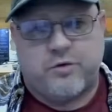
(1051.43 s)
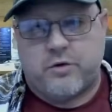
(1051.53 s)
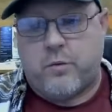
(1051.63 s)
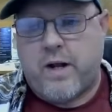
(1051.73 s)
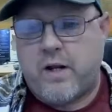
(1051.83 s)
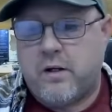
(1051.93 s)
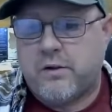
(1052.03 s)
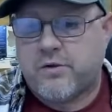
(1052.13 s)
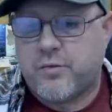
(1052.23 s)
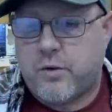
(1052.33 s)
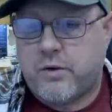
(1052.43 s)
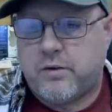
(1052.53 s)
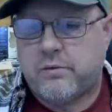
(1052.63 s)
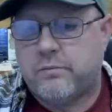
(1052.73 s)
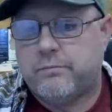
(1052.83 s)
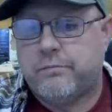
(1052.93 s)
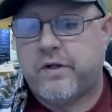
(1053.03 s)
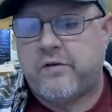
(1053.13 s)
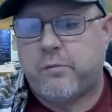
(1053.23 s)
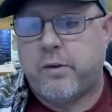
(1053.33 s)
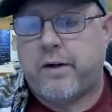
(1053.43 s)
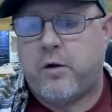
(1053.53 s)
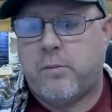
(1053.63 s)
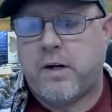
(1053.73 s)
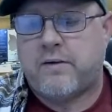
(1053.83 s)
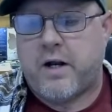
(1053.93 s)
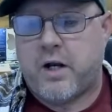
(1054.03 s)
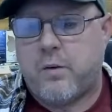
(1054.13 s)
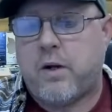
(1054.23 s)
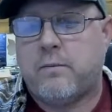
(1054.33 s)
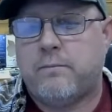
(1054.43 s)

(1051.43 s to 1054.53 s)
in the way. I just wanted to let everybody know about that anyway.